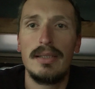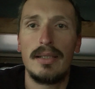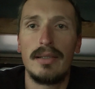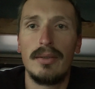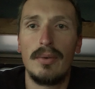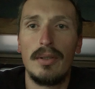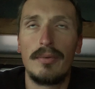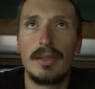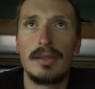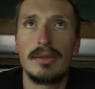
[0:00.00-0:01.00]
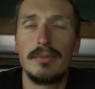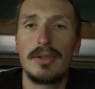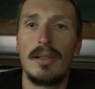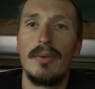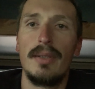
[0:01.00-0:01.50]
I know there were some
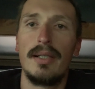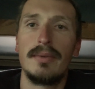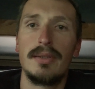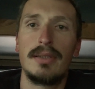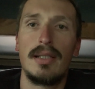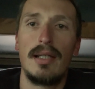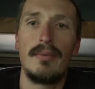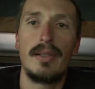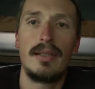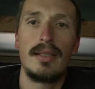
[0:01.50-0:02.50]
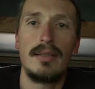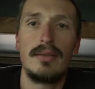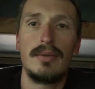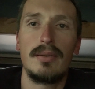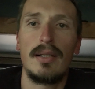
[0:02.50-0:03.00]
slowdowns when I had
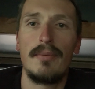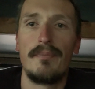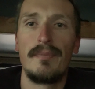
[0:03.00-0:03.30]
to